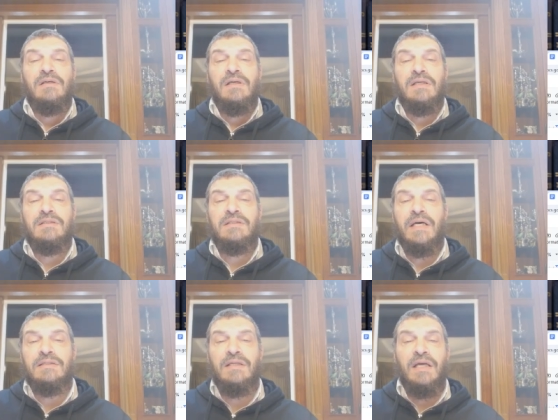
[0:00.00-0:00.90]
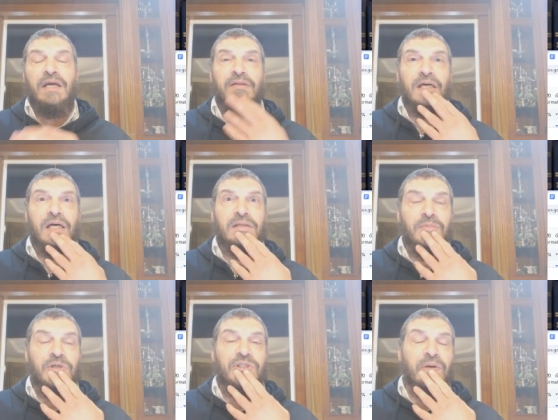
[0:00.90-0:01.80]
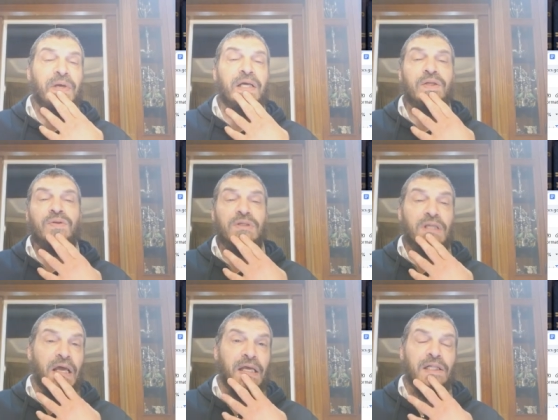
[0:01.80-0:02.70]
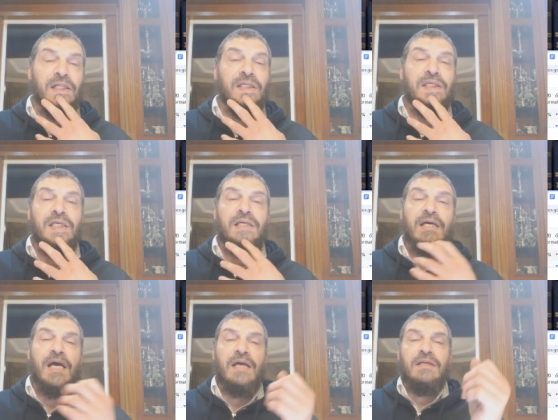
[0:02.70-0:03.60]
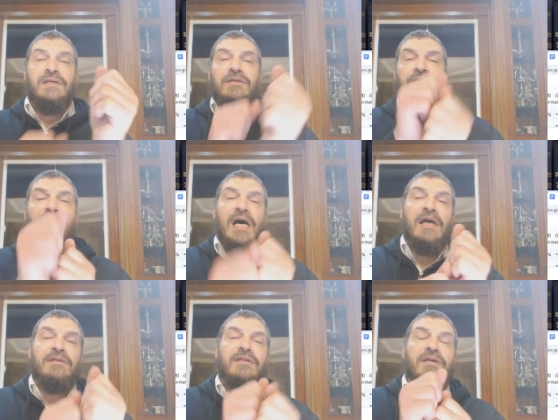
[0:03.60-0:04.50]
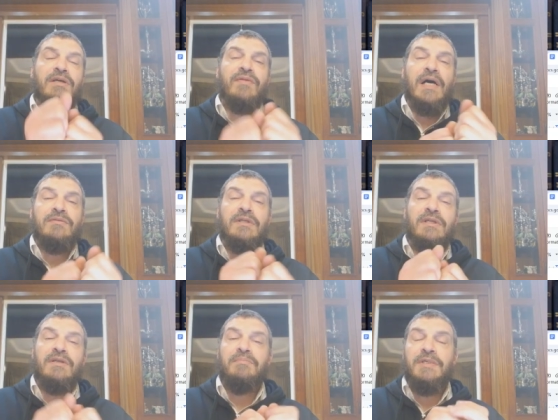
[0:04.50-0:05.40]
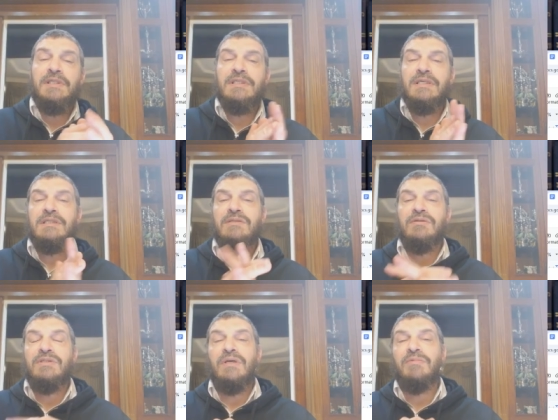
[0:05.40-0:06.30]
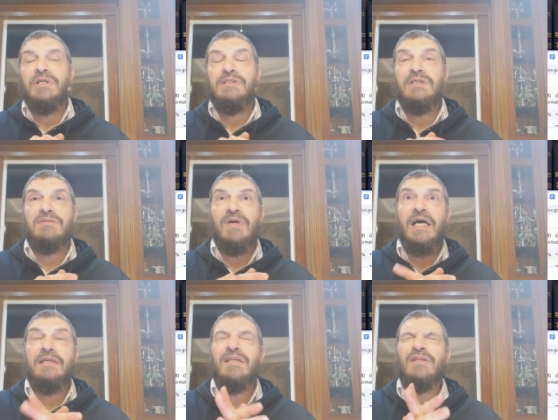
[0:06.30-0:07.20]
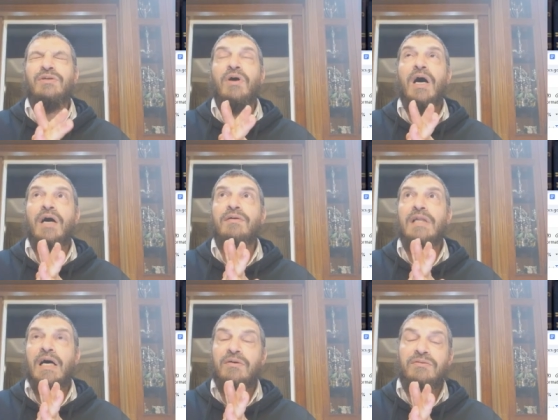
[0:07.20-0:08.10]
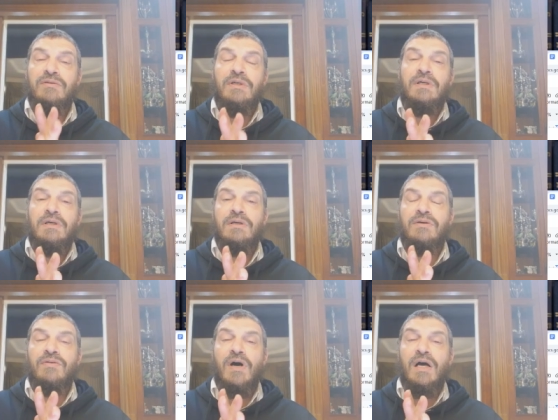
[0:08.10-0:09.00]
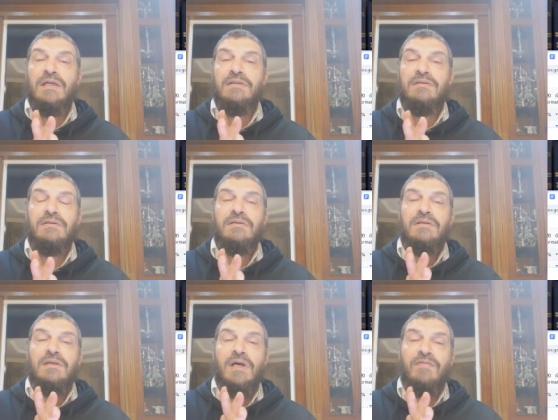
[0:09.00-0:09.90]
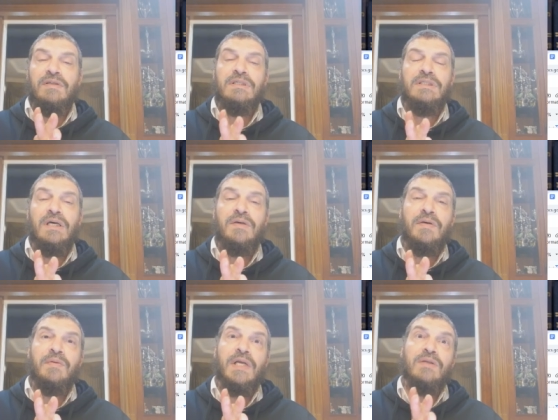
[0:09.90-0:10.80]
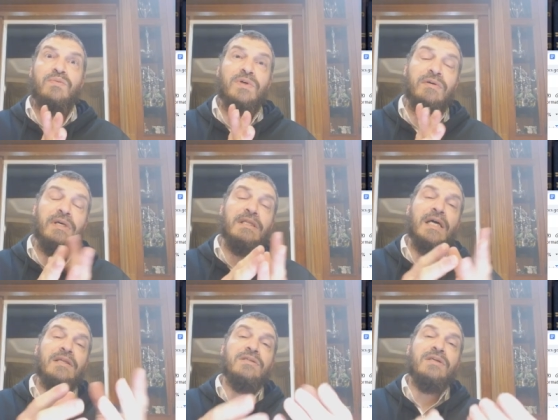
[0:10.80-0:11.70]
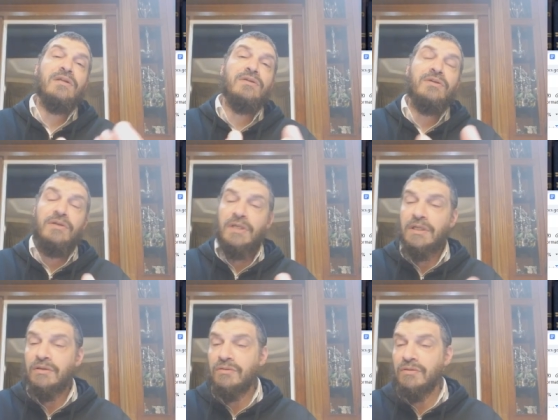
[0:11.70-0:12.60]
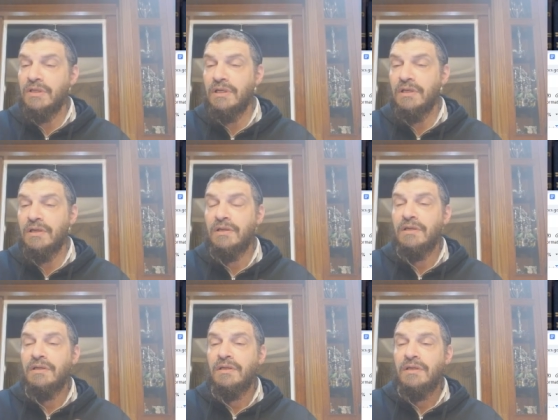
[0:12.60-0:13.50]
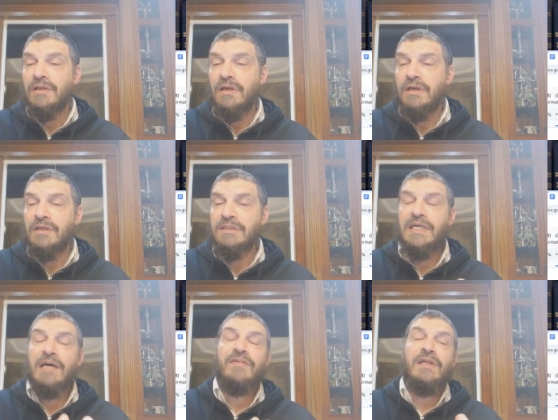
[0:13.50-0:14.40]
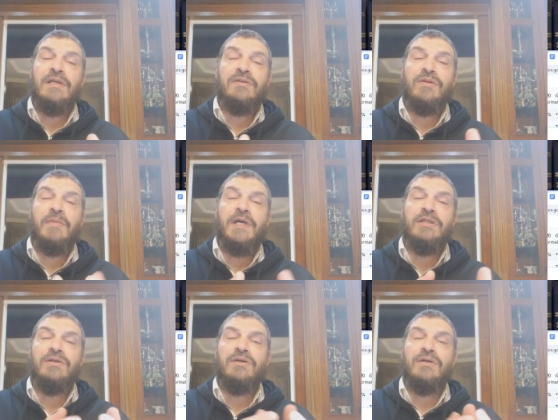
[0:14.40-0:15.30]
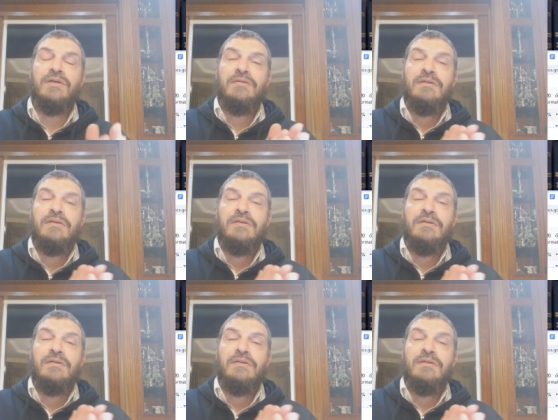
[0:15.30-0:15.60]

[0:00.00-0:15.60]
It says there that Moshe Rabbeinu took the egel and he ground it into pieces. So you see, Rabbi Yossi is right that you are allowed to grind Avodah Zarah. We're not worried that it's going to turn into the zevel, into the manure.